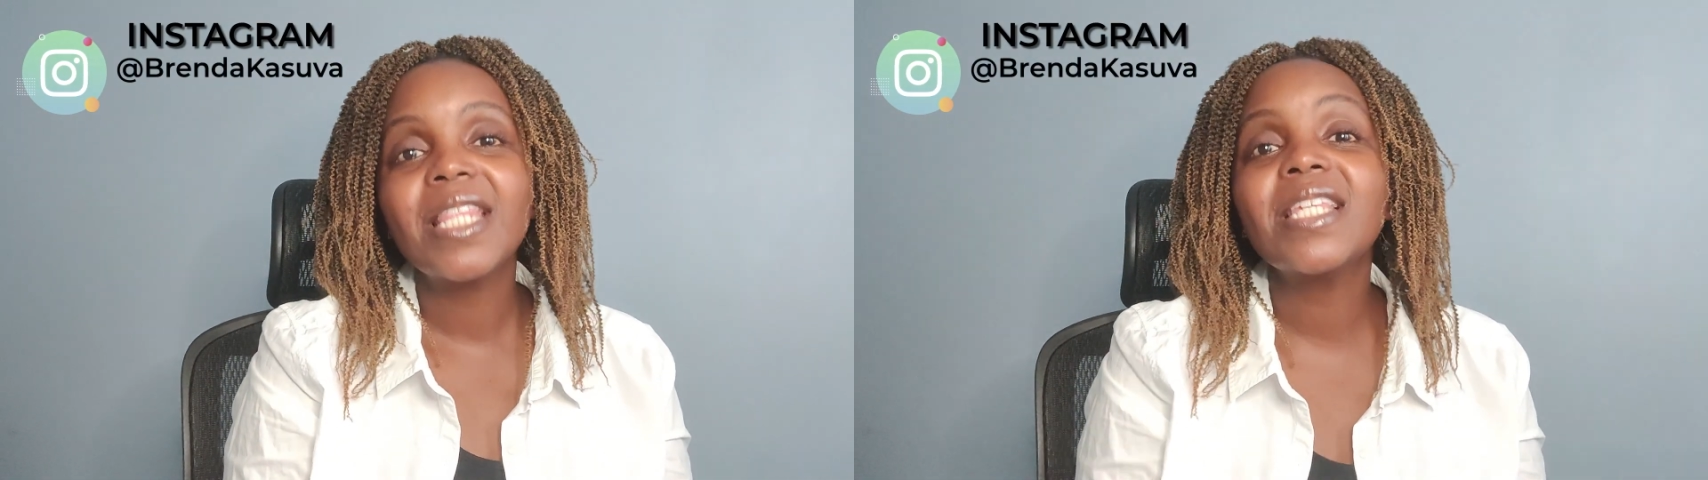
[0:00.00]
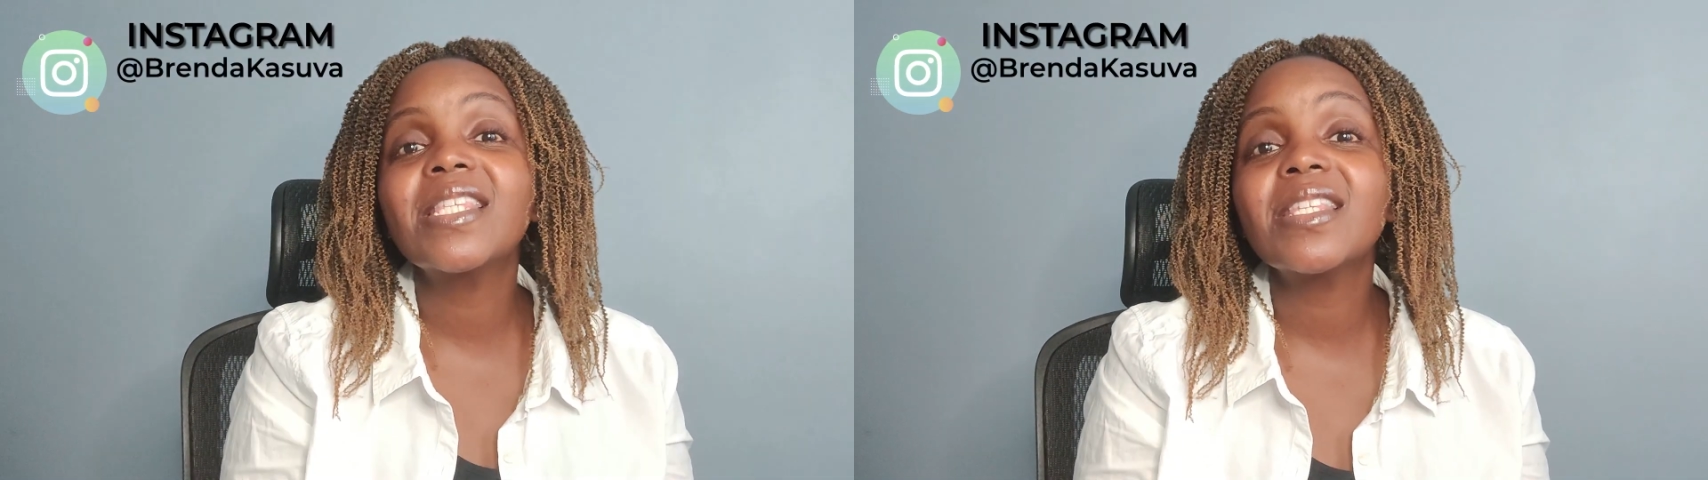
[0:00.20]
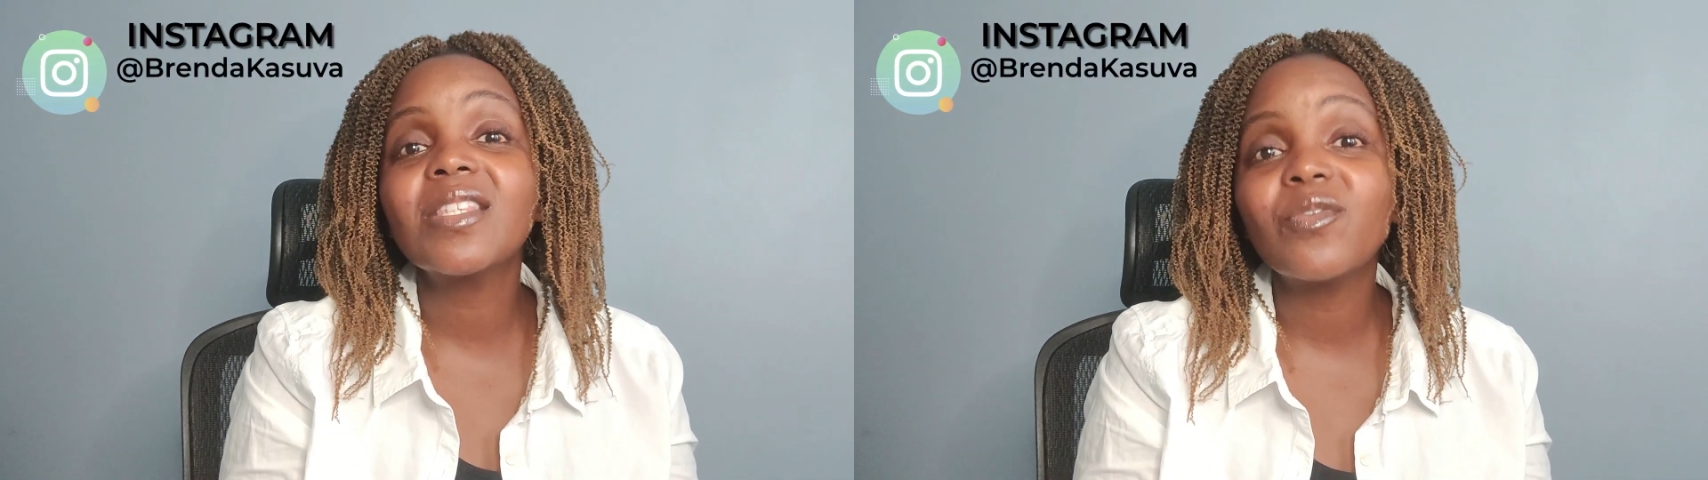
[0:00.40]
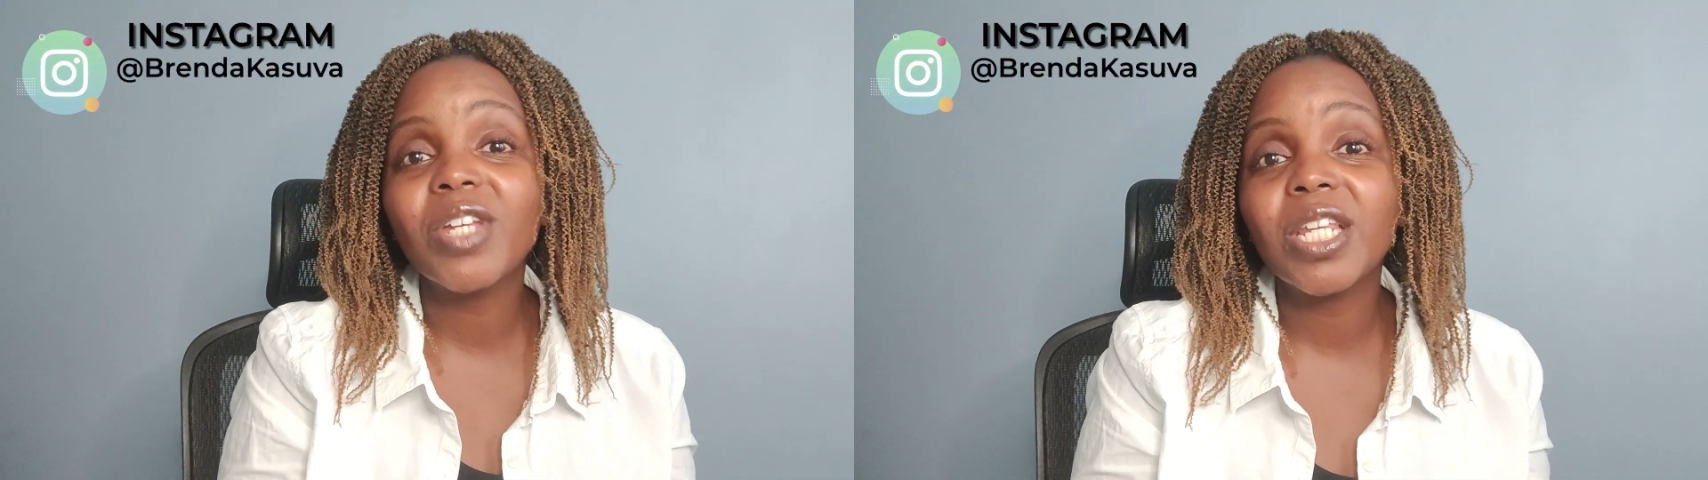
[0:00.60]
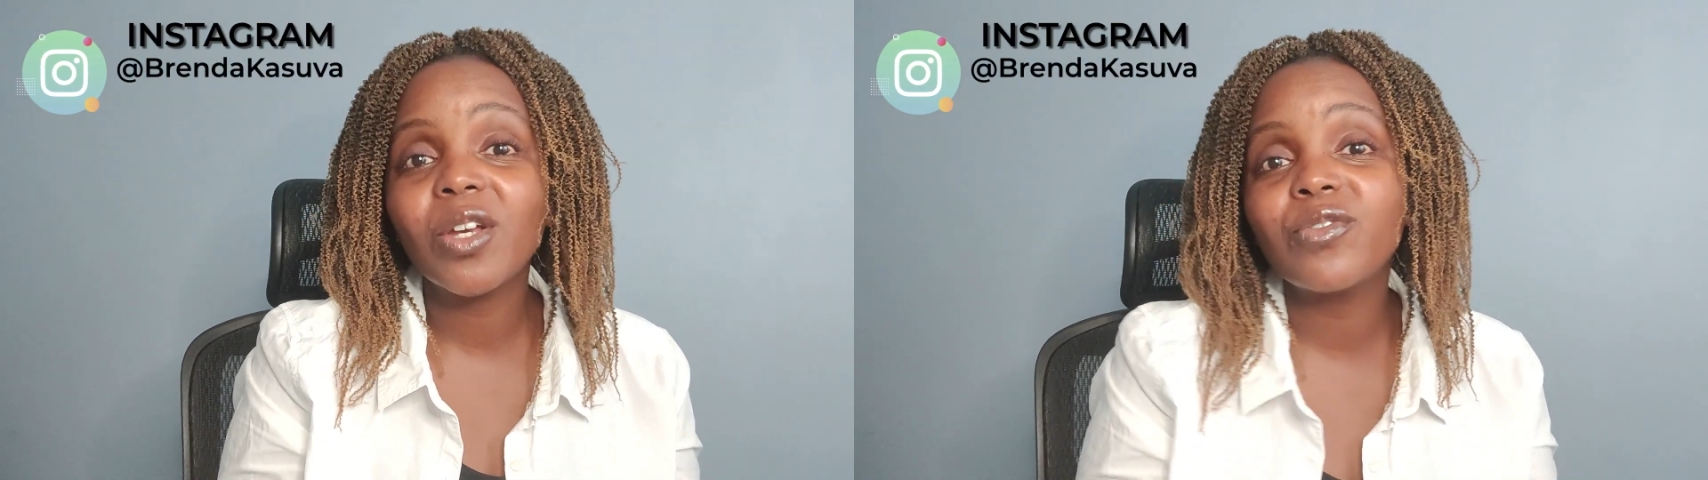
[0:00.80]
This is a
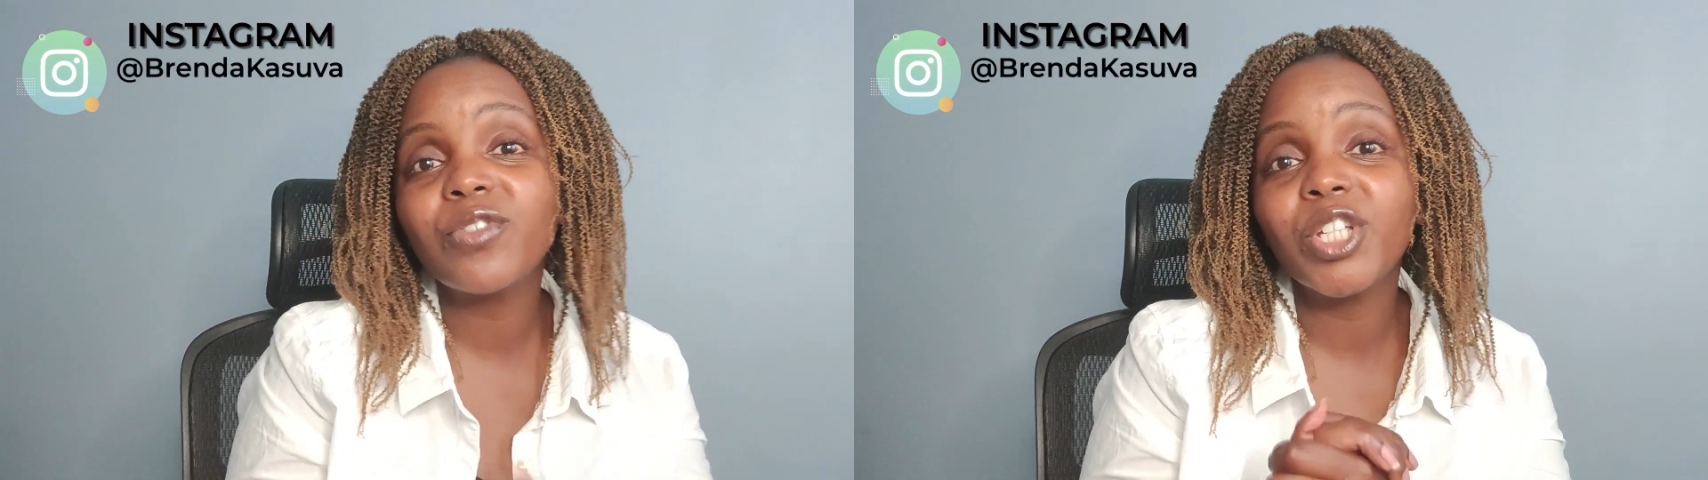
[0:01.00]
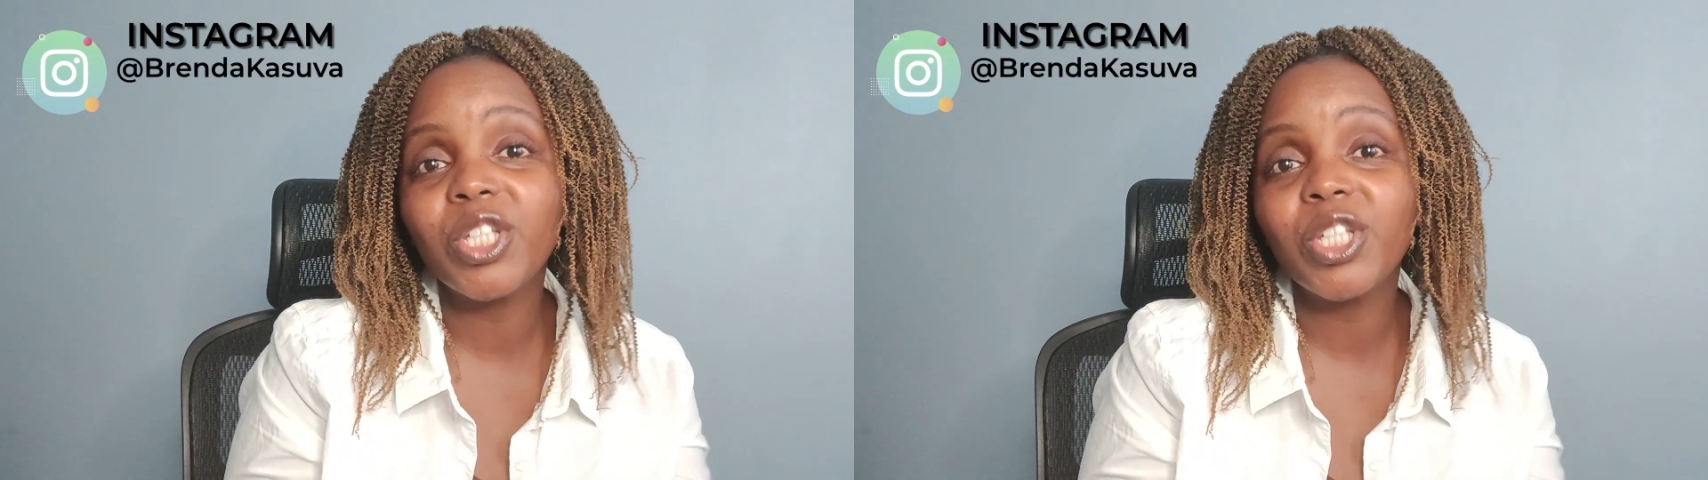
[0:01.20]
video for